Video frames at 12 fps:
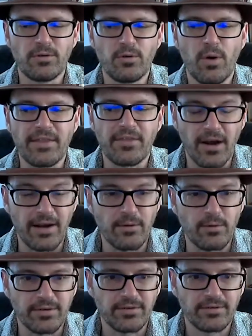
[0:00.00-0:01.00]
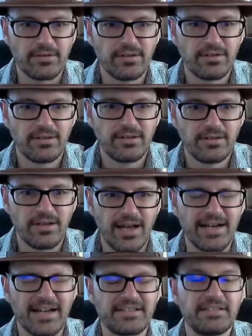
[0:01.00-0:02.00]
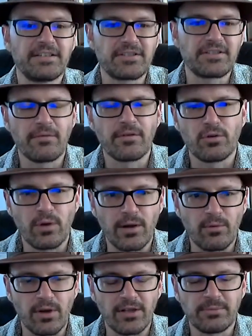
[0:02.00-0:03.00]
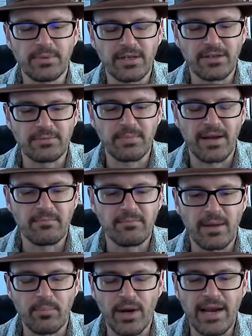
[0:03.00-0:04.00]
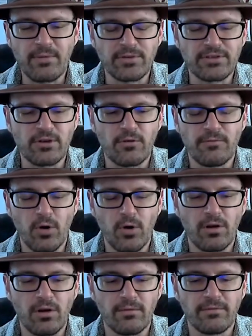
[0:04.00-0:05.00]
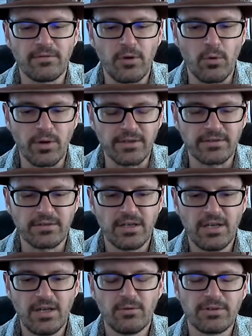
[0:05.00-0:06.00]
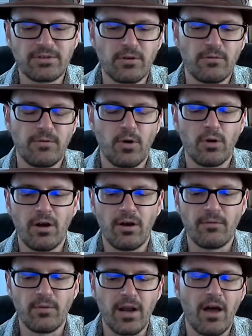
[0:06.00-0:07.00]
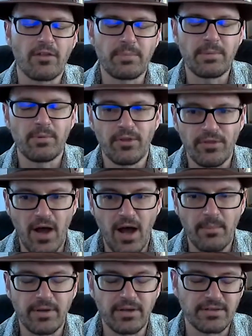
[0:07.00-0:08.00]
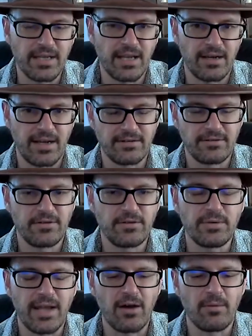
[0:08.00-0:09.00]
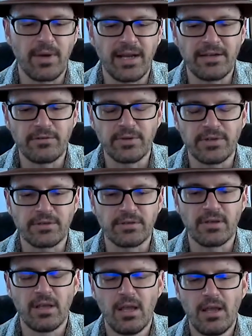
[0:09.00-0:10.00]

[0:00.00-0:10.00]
I thought I was. I could actually discover who I was because my brain was so full of noise, was so full of what other people thought, because again, I tuned out my intuition.